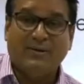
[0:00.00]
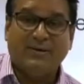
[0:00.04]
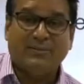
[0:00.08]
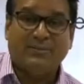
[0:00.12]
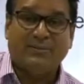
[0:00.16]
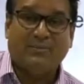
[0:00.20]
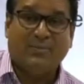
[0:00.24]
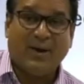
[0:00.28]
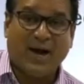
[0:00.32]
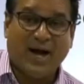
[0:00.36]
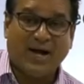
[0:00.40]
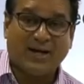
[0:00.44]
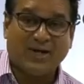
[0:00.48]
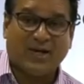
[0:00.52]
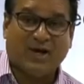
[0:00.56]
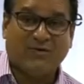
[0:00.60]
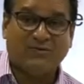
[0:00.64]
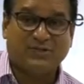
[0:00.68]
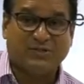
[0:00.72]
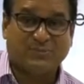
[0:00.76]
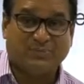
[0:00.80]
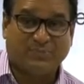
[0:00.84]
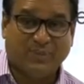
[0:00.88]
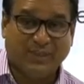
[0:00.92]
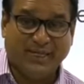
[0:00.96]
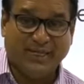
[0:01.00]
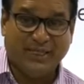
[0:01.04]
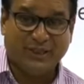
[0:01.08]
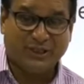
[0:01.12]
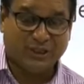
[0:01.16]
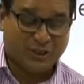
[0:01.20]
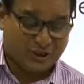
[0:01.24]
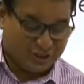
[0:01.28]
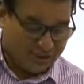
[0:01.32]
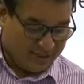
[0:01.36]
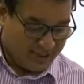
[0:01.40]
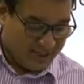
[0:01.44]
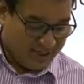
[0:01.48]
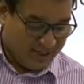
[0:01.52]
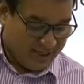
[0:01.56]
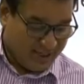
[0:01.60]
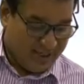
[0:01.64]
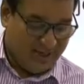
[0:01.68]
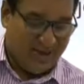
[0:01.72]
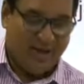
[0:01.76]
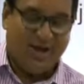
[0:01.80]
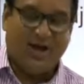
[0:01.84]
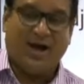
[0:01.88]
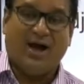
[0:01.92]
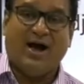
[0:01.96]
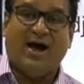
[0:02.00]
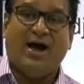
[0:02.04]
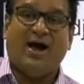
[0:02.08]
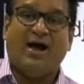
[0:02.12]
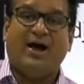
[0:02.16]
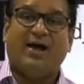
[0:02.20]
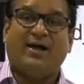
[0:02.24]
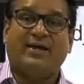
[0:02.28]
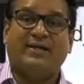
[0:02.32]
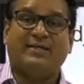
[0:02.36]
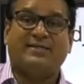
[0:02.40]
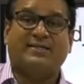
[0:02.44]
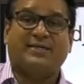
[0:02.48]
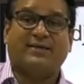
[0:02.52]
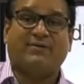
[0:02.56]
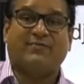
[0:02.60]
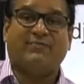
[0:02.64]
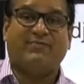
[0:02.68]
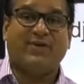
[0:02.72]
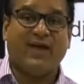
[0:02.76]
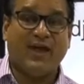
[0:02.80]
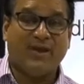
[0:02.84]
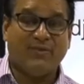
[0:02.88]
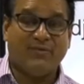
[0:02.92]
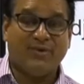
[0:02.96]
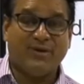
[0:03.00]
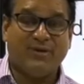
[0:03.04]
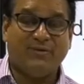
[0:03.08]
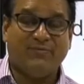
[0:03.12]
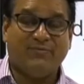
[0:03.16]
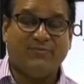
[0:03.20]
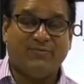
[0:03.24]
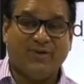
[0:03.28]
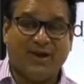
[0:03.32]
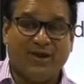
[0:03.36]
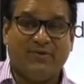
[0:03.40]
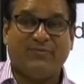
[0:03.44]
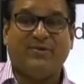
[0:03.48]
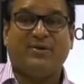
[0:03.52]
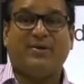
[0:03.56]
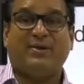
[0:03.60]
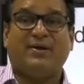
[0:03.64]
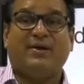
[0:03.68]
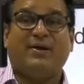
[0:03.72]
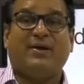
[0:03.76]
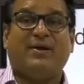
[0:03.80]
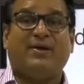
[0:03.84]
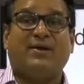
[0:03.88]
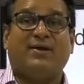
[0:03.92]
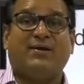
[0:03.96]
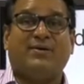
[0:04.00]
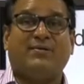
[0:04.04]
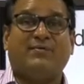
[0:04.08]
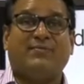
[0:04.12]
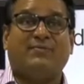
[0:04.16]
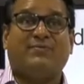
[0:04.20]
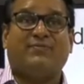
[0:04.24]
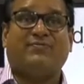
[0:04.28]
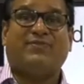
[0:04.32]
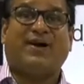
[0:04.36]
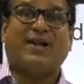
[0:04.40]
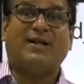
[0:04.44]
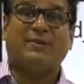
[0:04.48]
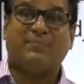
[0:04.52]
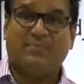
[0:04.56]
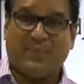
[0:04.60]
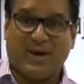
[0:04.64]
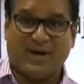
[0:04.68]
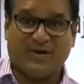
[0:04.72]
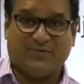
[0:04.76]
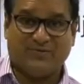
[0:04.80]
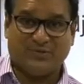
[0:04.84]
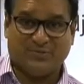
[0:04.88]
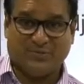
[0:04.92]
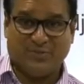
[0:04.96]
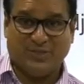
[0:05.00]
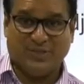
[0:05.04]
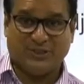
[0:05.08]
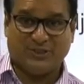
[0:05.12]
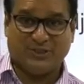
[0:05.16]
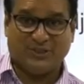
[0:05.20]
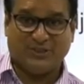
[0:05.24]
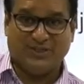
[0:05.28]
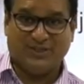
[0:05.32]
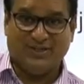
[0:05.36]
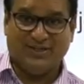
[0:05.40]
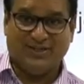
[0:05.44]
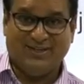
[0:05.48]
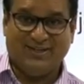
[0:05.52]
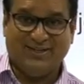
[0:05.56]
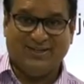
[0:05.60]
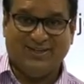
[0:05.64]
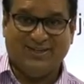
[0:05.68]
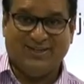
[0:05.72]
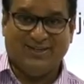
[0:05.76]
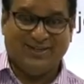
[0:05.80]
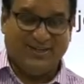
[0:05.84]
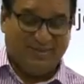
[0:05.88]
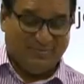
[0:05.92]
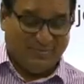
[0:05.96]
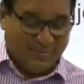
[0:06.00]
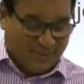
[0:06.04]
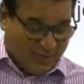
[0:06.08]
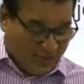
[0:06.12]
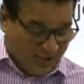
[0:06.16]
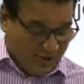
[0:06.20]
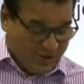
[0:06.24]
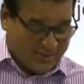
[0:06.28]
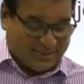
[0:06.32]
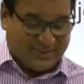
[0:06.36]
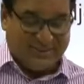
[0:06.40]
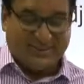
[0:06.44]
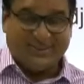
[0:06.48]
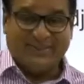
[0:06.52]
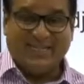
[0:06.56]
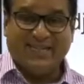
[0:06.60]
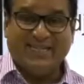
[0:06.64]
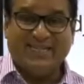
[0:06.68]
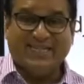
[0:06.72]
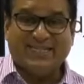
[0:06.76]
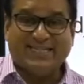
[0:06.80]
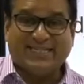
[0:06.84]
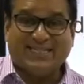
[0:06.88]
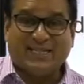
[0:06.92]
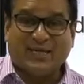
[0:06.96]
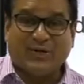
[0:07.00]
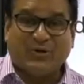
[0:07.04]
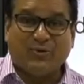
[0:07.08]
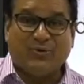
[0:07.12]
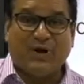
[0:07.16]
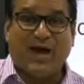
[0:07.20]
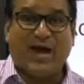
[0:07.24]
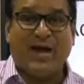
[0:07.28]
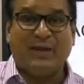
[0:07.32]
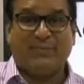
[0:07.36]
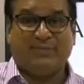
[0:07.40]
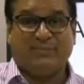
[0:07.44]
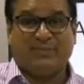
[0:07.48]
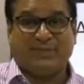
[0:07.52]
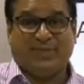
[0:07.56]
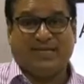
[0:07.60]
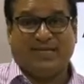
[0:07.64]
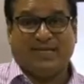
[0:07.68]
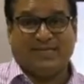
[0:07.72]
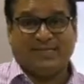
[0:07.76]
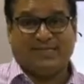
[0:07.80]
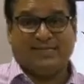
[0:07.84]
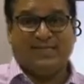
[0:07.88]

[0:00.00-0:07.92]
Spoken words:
part of speech is a very, very fun part of speech because they describe things.